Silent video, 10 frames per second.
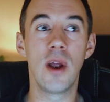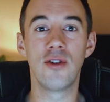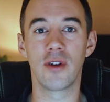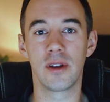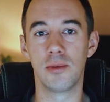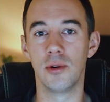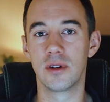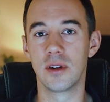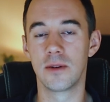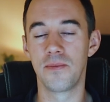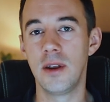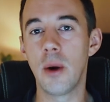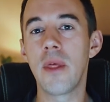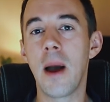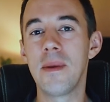when transported.
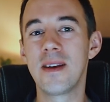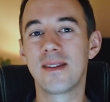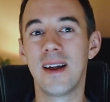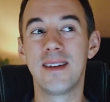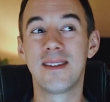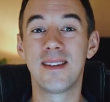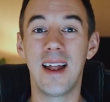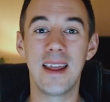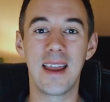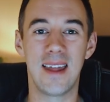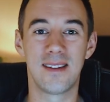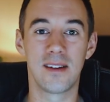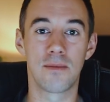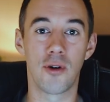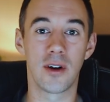Now, with that being said, selling
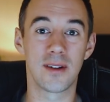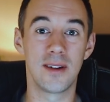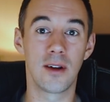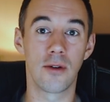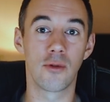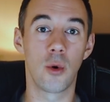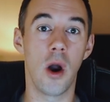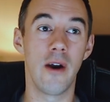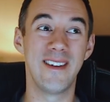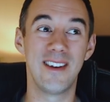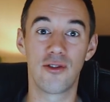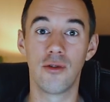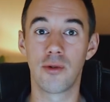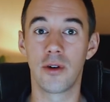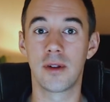hazardous products is going to require
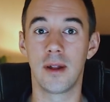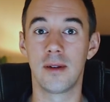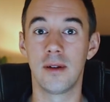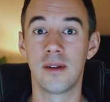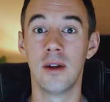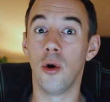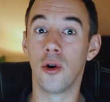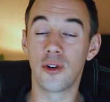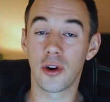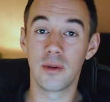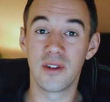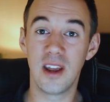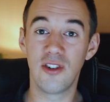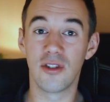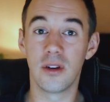additional processes or
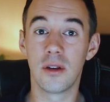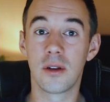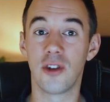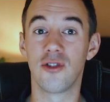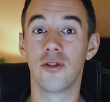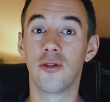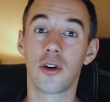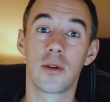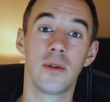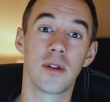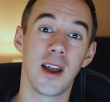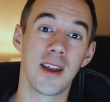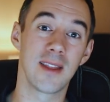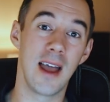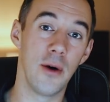documentation, such as documents
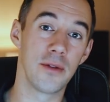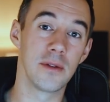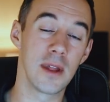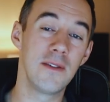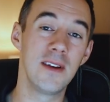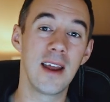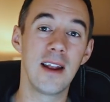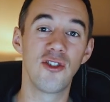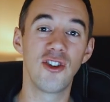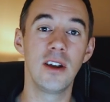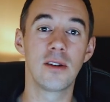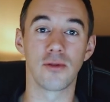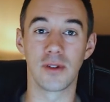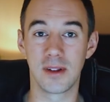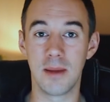like the health and safety data sheets
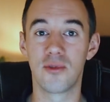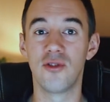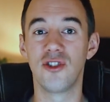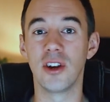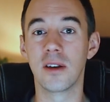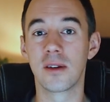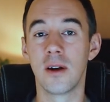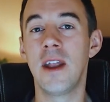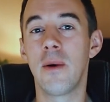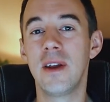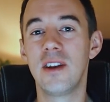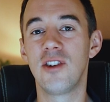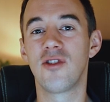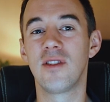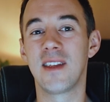or exemption sheets. Now, in
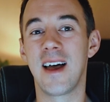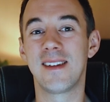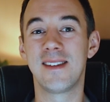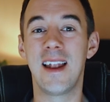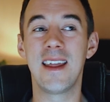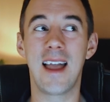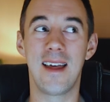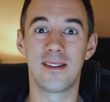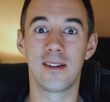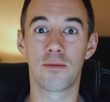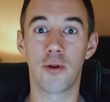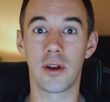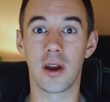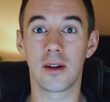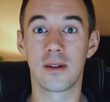addition to that, selling hazardous
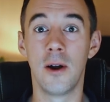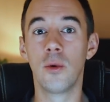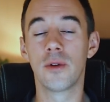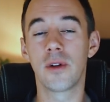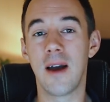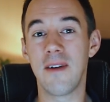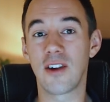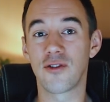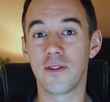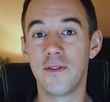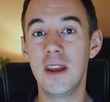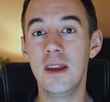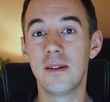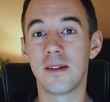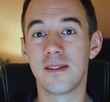products will also have extra
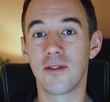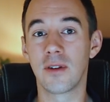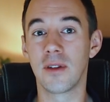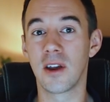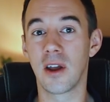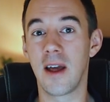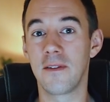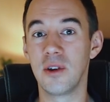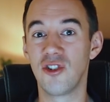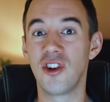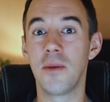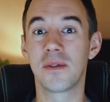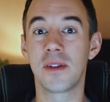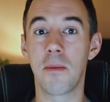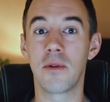fees, considering that they're going to have to be shipped
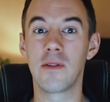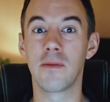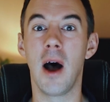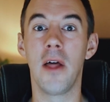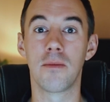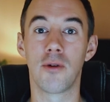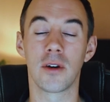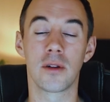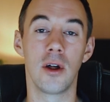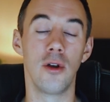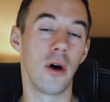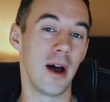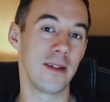separately from other products that are not